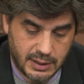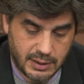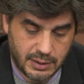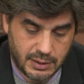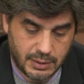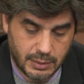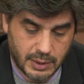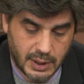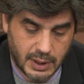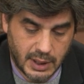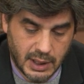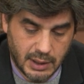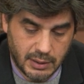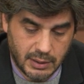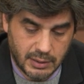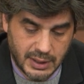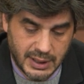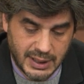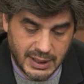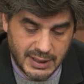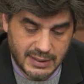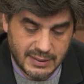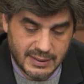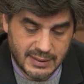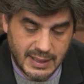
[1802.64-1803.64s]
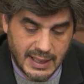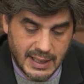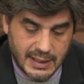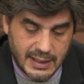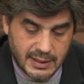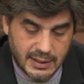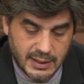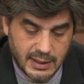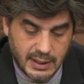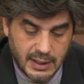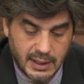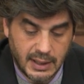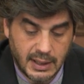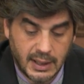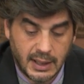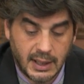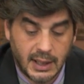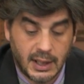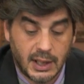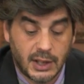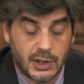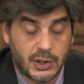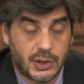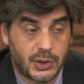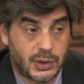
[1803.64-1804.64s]
into account is that
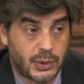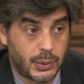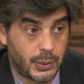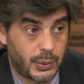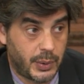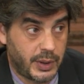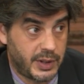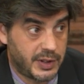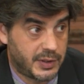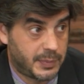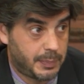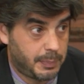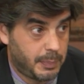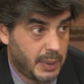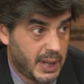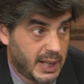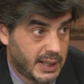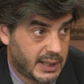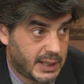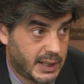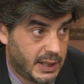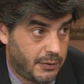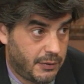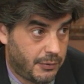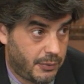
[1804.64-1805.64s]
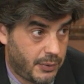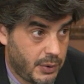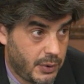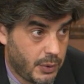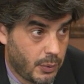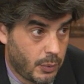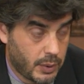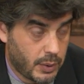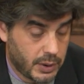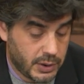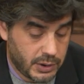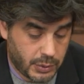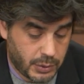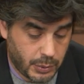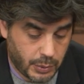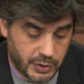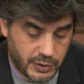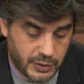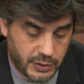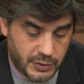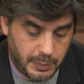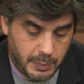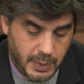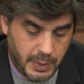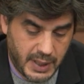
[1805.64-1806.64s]
to respect, if you want to
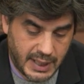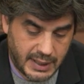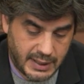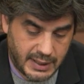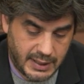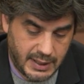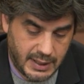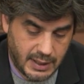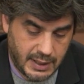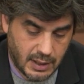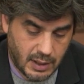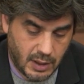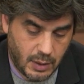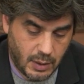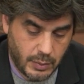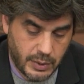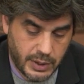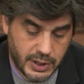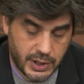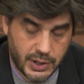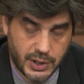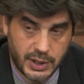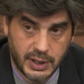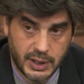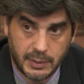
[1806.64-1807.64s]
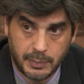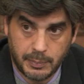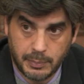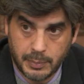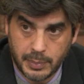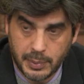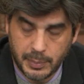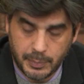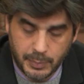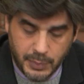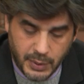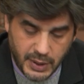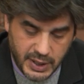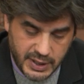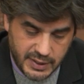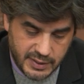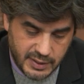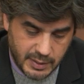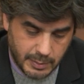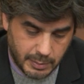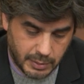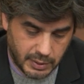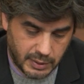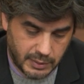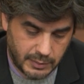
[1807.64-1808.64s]
respect the ownership
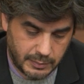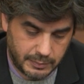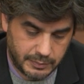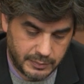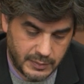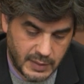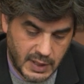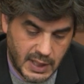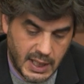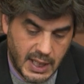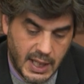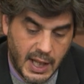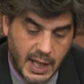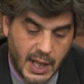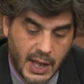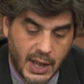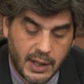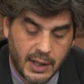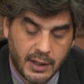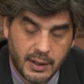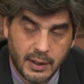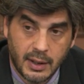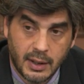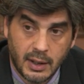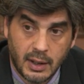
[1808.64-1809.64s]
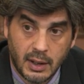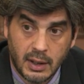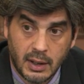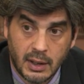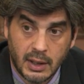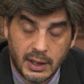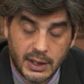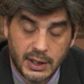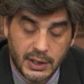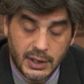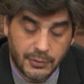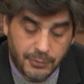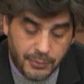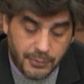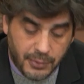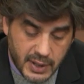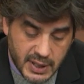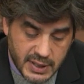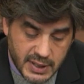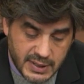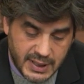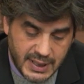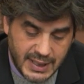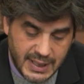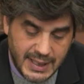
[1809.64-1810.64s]
principle, the
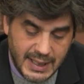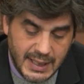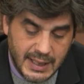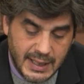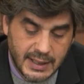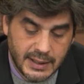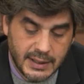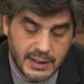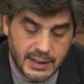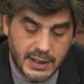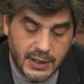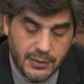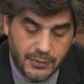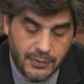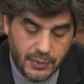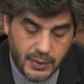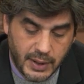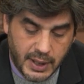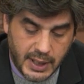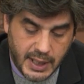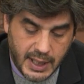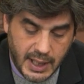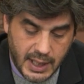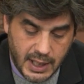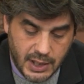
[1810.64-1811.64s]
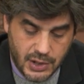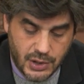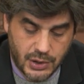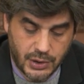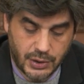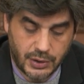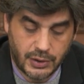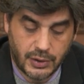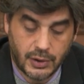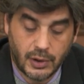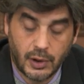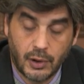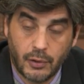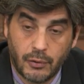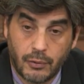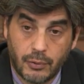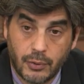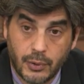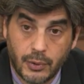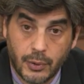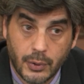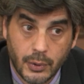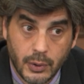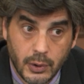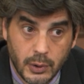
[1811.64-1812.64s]
first identification
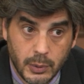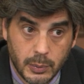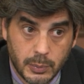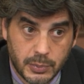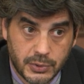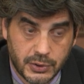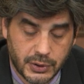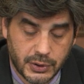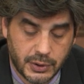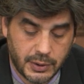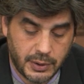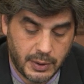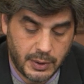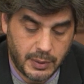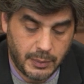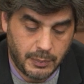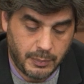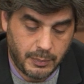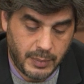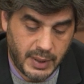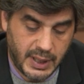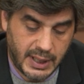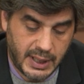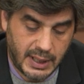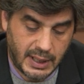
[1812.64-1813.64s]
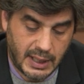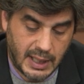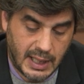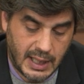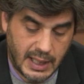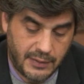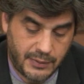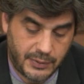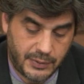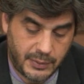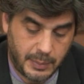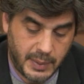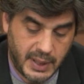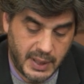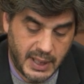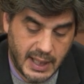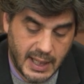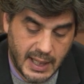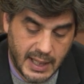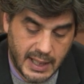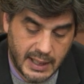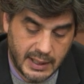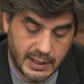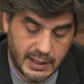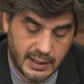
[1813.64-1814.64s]
of groups being left
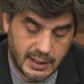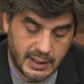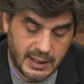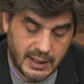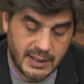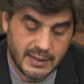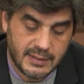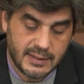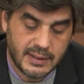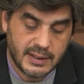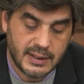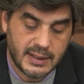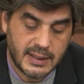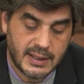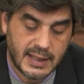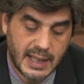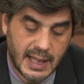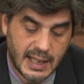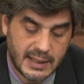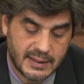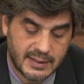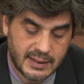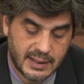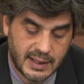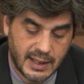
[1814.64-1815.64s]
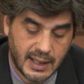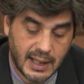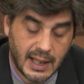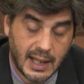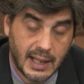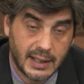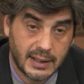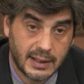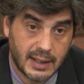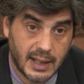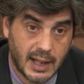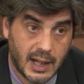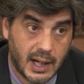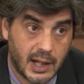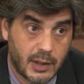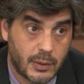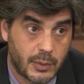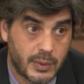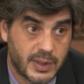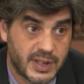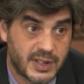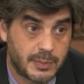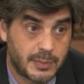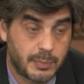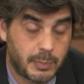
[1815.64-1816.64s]
behind is a task and a
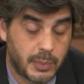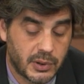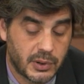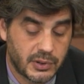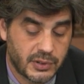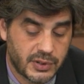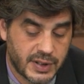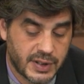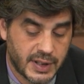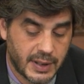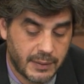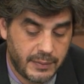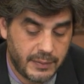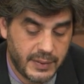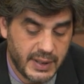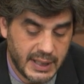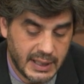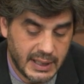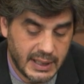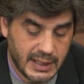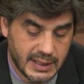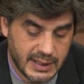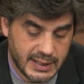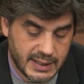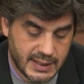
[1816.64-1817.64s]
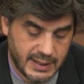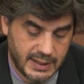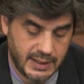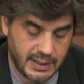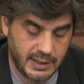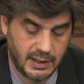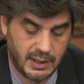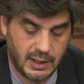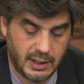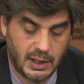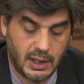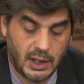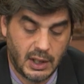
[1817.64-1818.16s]
responsibility